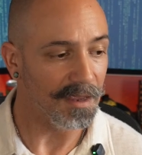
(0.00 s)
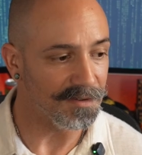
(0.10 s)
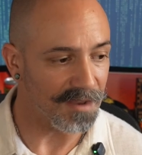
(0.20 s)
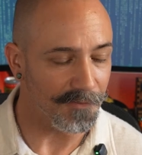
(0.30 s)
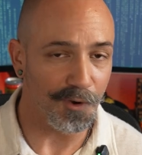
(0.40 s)

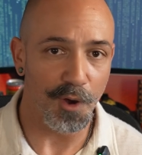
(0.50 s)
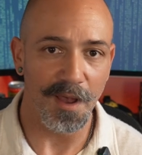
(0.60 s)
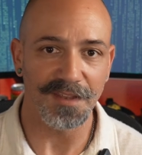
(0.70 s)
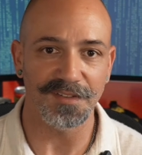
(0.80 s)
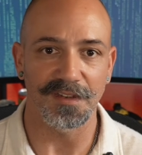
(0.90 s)

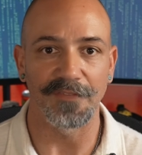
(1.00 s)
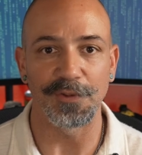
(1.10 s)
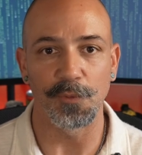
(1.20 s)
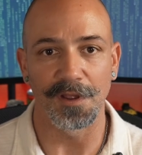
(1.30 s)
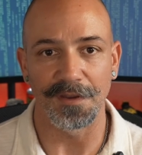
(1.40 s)
EndeavourOS if you
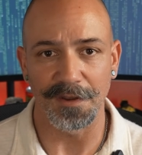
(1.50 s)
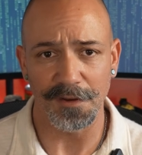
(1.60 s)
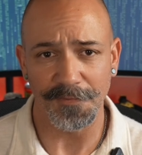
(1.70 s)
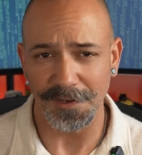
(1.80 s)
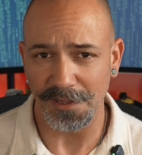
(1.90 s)
want near
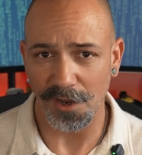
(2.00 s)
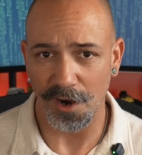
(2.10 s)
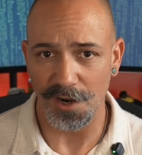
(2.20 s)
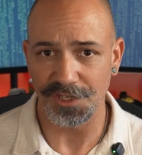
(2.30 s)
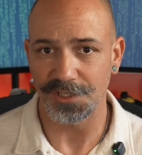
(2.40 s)
vanilla
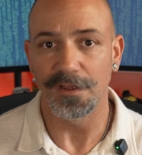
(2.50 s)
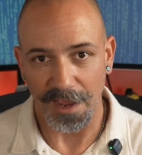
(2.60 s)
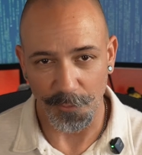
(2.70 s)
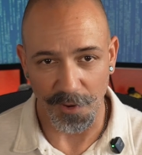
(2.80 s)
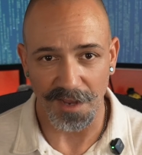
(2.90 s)
Arch,
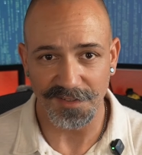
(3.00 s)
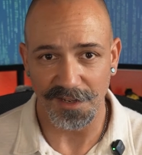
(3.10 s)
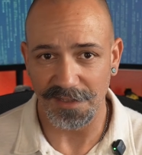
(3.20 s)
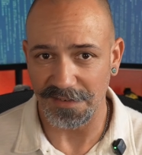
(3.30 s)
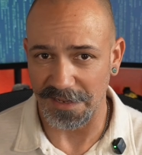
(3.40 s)
a rock
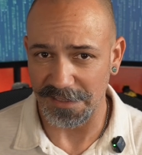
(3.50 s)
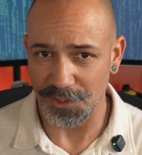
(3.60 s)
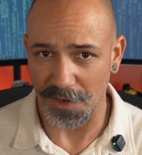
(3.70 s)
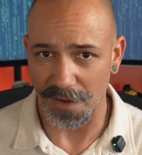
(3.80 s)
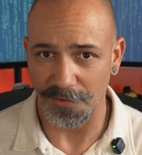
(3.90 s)
solid daily
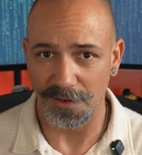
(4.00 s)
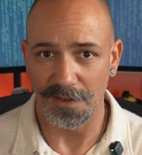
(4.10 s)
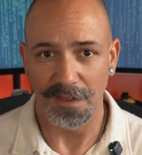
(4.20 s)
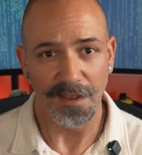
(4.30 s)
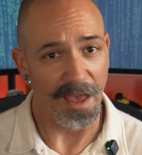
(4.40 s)
driver,
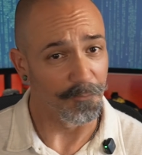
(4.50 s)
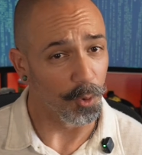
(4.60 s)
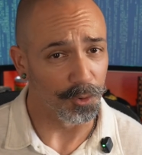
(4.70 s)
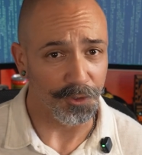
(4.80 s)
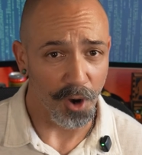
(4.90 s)
have
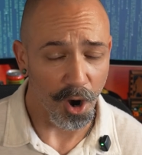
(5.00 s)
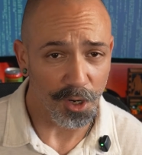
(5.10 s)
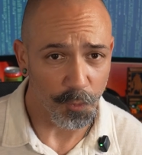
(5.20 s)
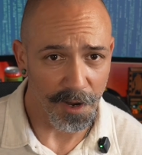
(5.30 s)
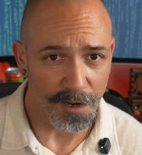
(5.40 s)
older
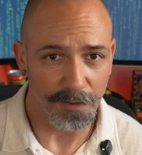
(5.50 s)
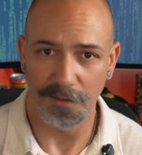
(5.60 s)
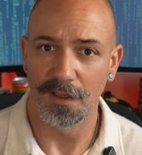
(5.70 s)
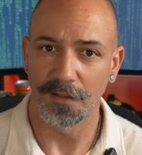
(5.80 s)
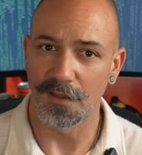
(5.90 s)
hardware,
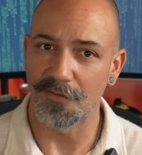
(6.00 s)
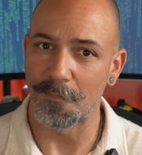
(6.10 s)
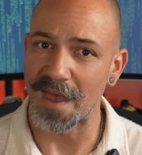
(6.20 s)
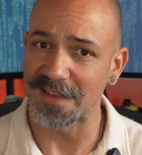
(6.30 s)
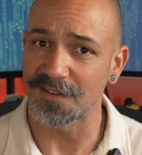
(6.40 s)
love a
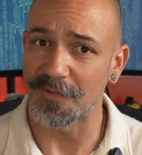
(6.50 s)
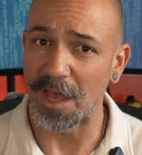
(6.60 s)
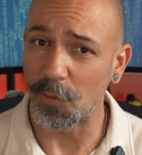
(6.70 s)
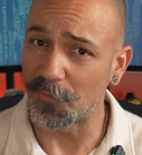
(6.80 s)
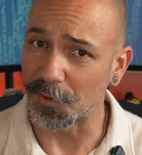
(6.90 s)
massive
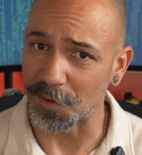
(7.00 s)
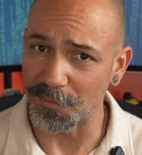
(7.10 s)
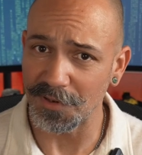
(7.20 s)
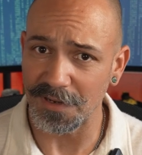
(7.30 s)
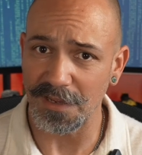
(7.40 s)
helpful
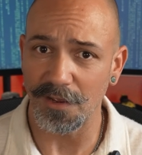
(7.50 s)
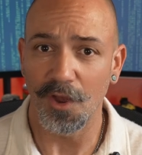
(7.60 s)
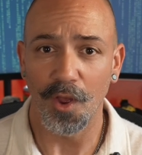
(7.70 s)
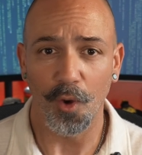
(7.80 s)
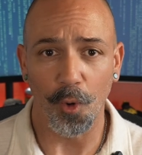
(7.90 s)
community,
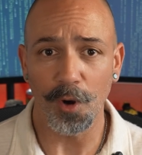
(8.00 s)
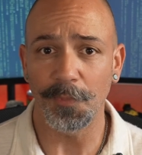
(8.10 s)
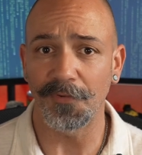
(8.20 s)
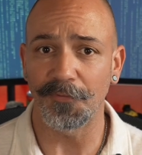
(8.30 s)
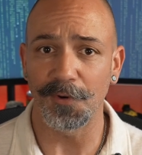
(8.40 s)
or
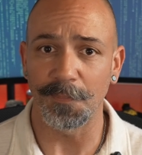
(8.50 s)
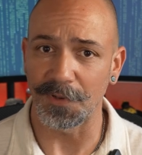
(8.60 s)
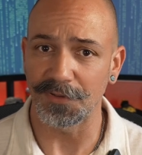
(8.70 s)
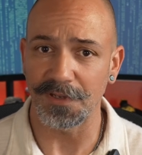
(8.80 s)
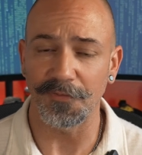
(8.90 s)
prefer
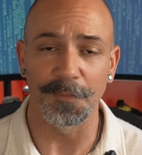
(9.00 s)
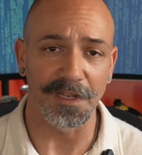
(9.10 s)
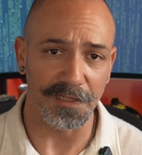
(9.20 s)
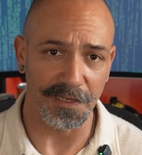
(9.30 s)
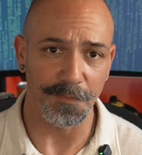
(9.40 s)
building from a
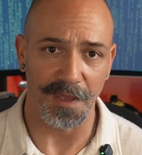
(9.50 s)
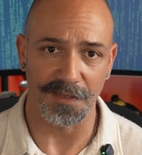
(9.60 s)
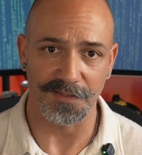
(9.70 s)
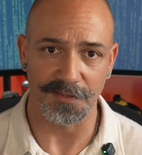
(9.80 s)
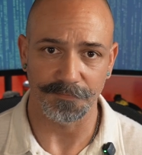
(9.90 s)
clean
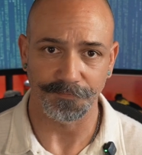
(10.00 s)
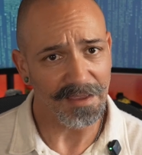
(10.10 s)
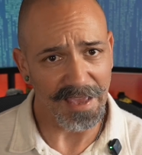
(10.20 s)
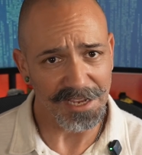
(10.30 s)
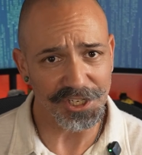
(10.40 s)
base.
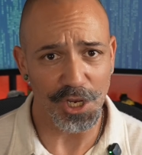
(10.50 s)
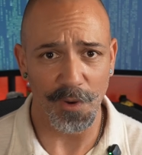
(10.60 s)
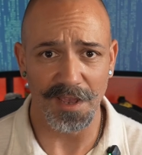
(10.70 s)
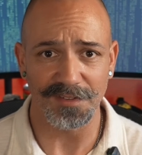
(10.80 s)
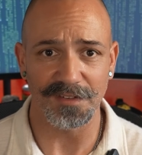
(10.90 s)

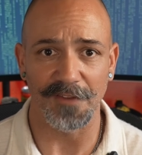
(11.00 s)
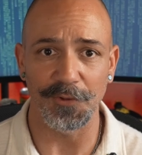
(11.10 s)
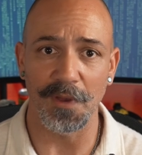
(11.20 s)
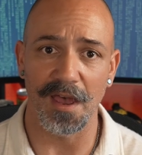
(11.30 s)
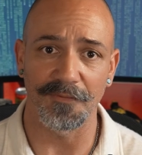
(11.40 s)
CachyOS if
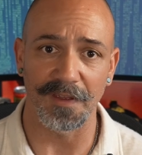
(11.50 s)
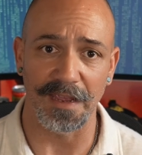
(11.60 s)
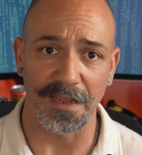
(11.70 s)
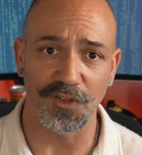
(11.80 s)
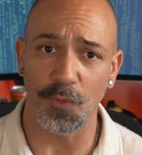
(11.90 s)
you have
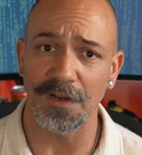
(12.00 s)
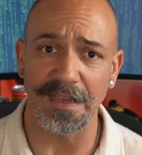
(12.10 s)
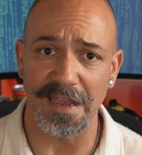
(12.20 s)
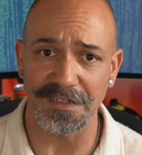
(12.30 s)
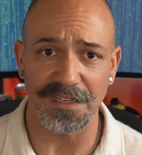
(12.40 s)
a
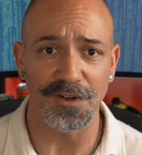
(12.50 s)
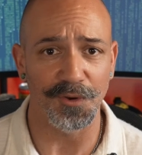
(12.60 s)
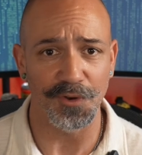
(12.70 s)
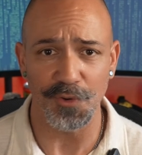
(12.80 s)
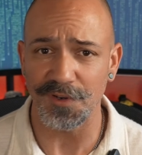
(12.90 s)
2018 or
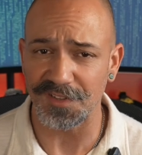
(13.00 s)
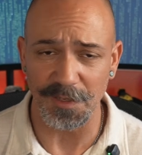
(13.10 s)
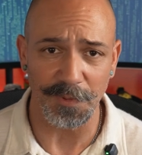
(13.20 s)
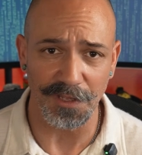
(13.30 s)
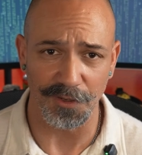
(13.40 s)
newer
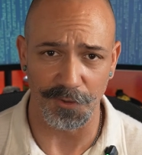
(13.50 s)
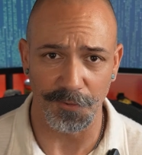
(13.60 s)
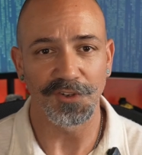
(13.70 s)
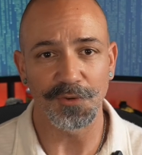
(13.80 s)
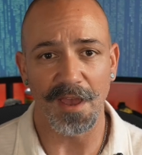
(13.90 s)
CPU,
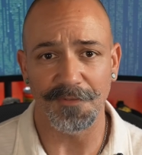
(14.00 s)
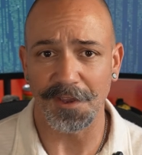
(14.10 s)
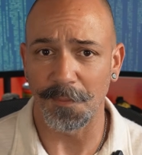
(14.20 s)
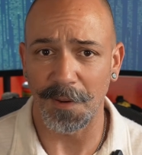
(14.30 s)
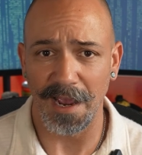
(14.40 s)
do heavy
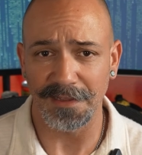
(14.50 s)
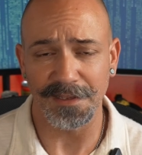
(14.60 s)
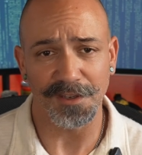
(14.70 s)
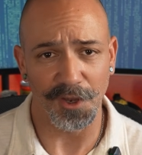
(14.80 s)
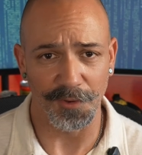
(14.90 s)

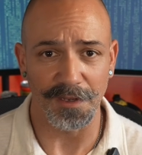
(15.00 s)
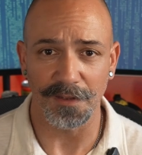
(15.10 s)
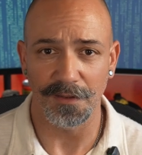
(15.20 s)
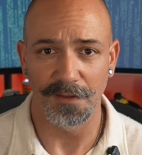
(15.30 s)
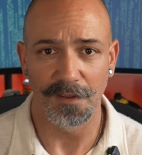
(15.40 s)
compiling, coding,